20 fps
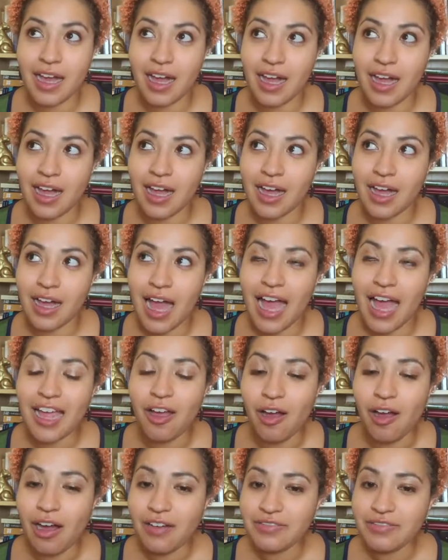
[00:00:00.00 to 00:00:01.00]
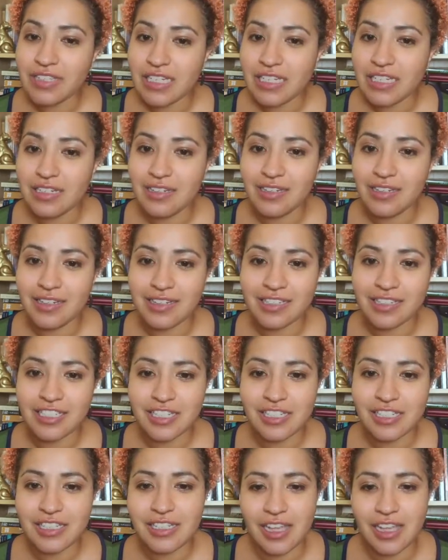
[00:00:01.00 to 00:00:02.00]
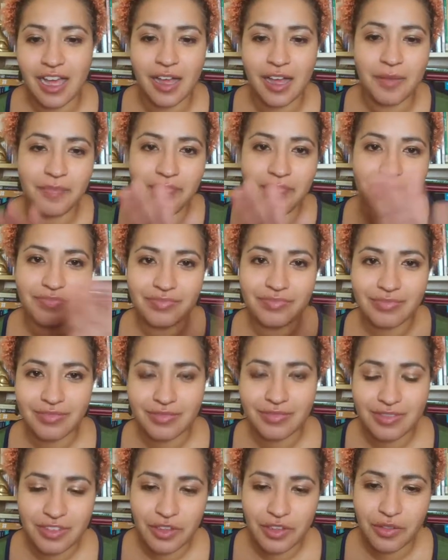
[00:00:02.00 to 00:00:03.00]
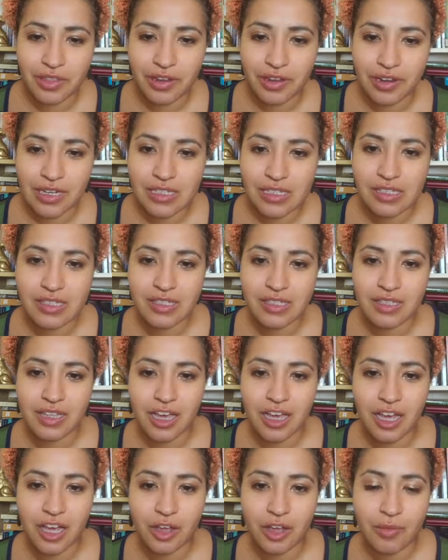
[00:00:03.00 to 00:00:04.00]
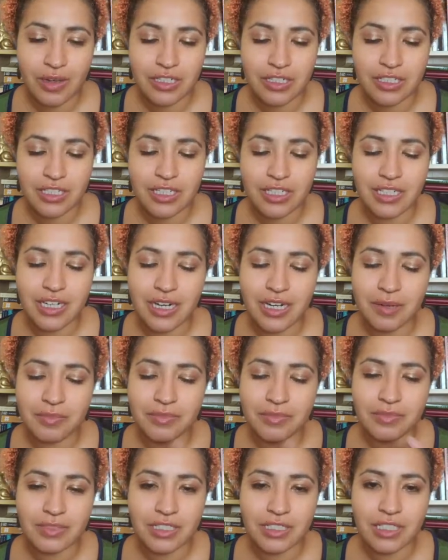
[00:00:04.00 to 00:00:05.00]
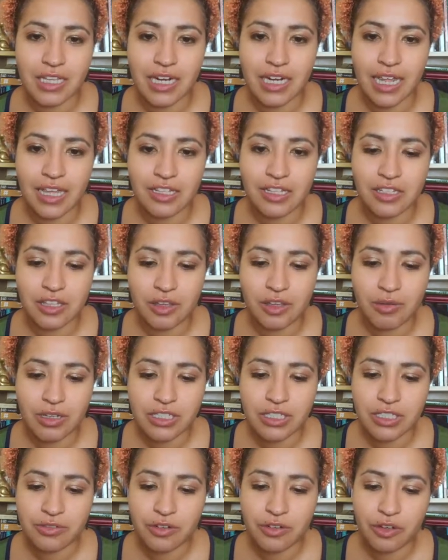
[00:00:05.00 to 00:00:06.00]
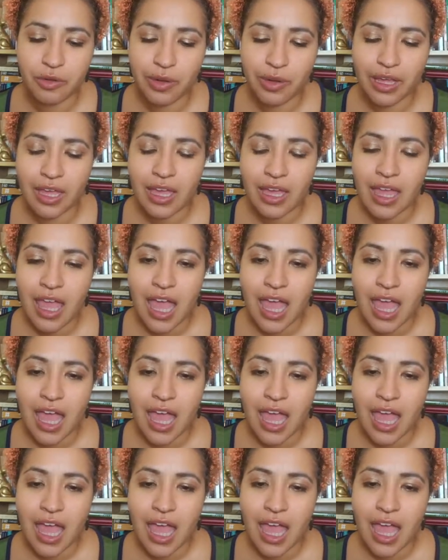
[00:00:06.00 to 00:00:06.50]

uh, I often just um, so there is a question, and I'm just gonna answer the question real quick,